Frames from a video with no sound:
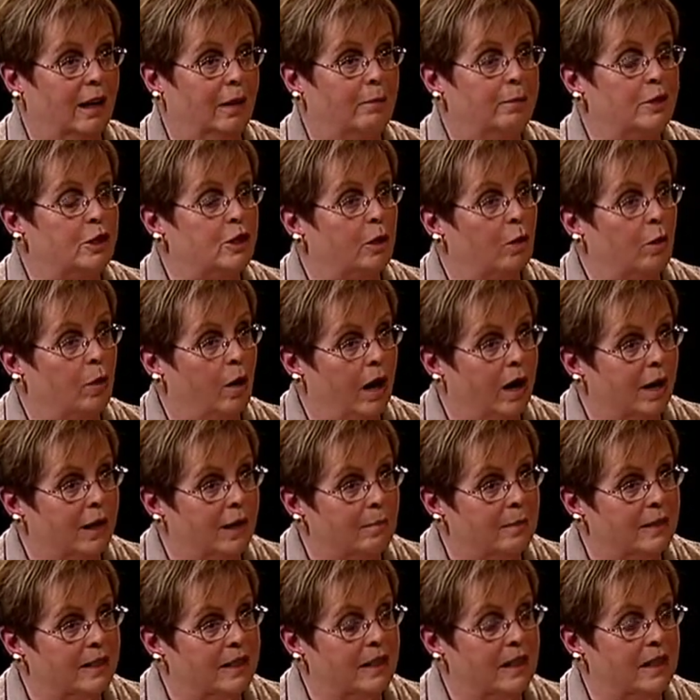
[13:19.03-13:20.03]
So I
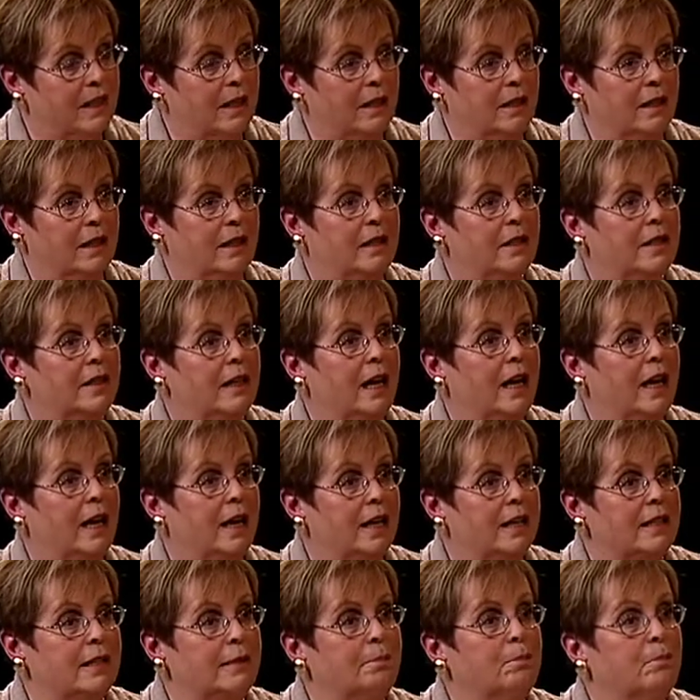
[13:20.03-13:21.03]
am seeing this
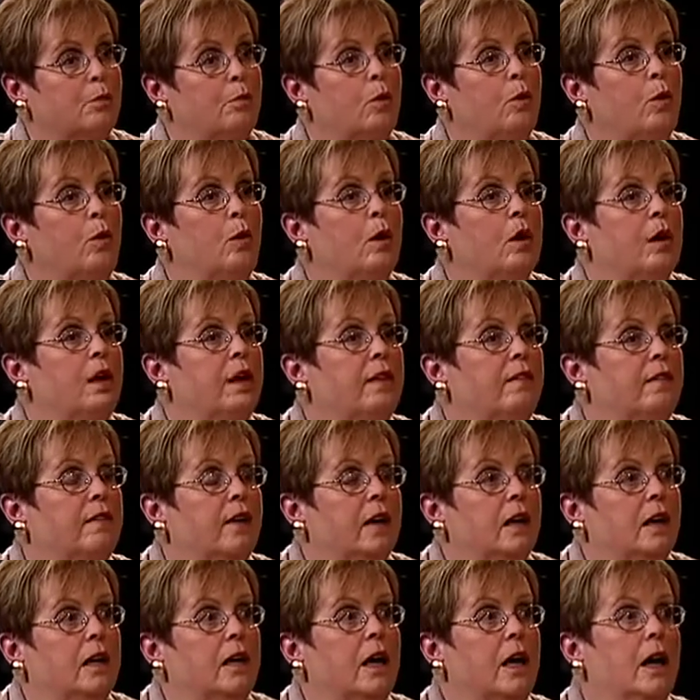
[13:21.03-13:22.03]
as more of
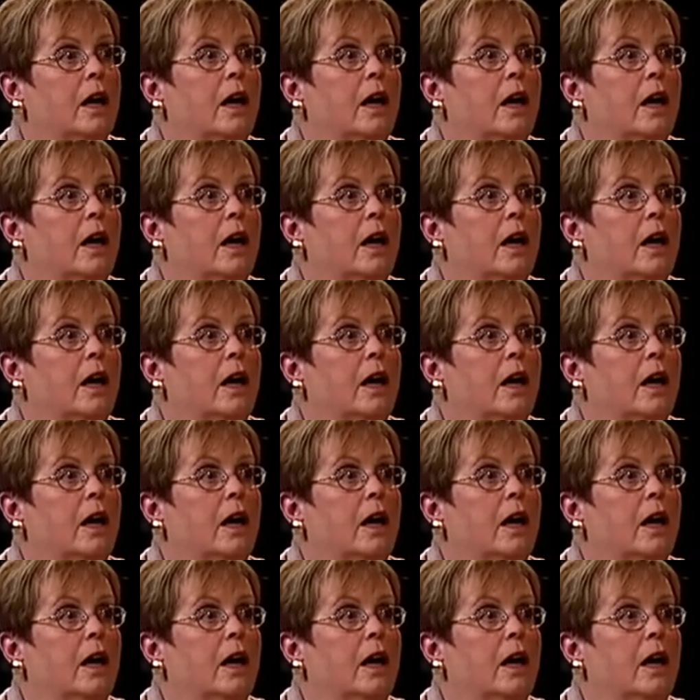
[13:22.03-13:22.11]
a